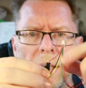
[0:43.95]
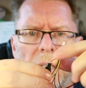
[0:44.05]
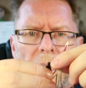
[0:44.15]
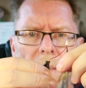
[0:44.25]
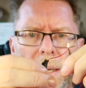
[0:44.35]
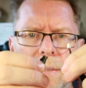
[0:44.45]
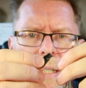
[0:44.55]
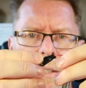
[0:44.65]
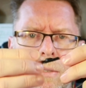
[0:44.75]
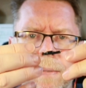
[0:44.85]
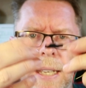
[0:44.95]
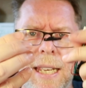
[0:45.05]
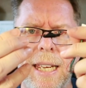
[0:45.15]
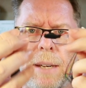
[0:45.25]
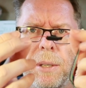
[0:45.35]
You seem to have this little thing
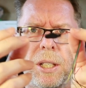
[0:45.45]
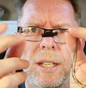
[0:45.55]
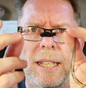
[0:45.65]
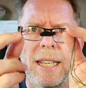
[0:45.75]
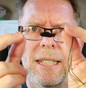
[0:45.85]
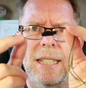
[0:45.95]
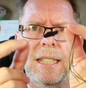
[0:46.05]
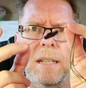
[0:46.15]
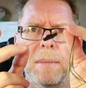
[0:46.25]
here which I guess is going